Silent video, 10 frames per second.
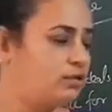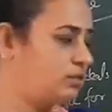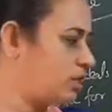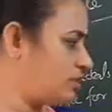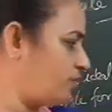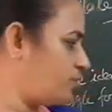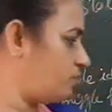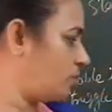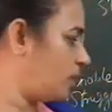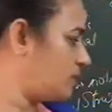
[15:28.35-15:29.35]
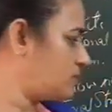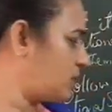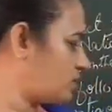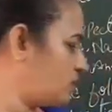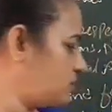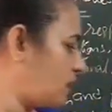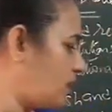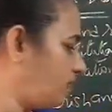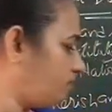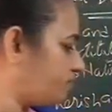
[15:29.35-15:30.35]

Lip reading: These last sections are